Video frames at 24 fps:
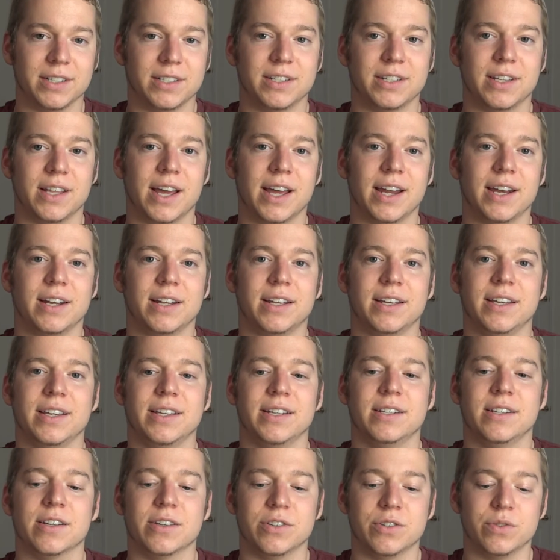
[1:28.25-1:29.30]
is that
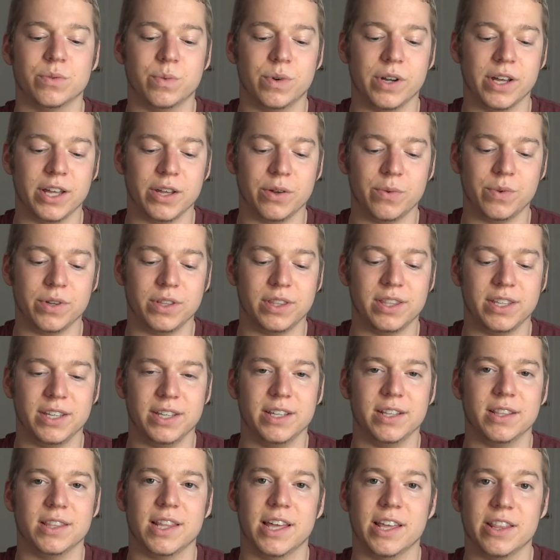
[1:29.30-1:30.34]
it does away with
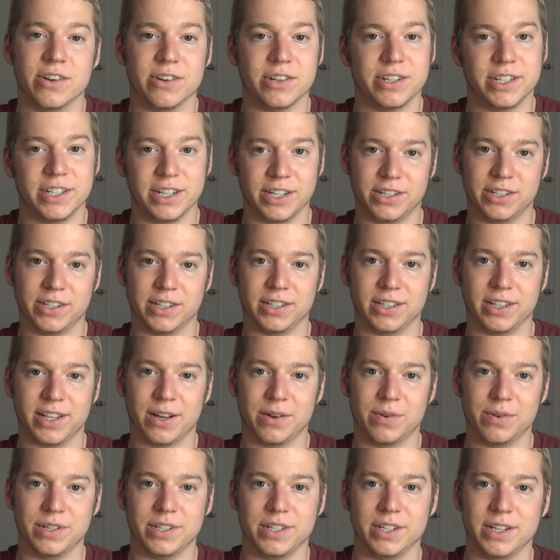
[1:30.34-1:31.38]
the leather stitching
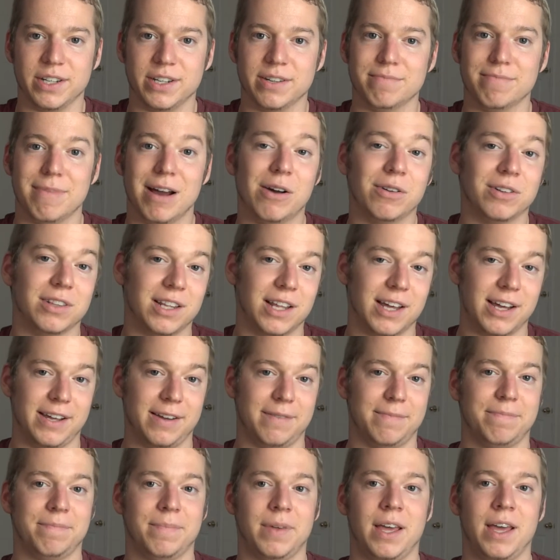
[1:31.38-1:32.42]
that was in Mountain
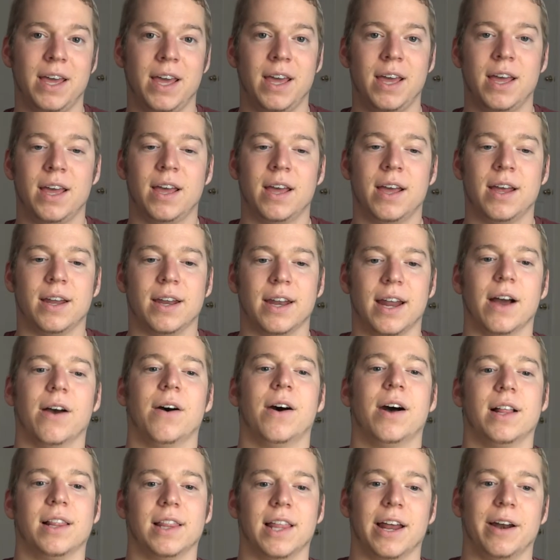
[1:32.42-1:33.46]
Lion.
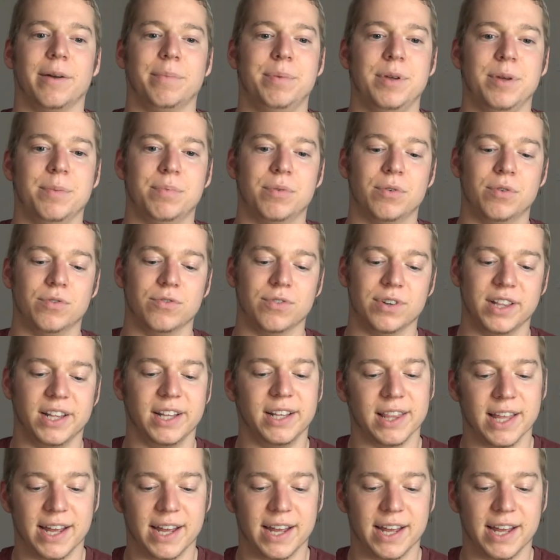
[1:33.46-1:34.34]
Now, a lot of people really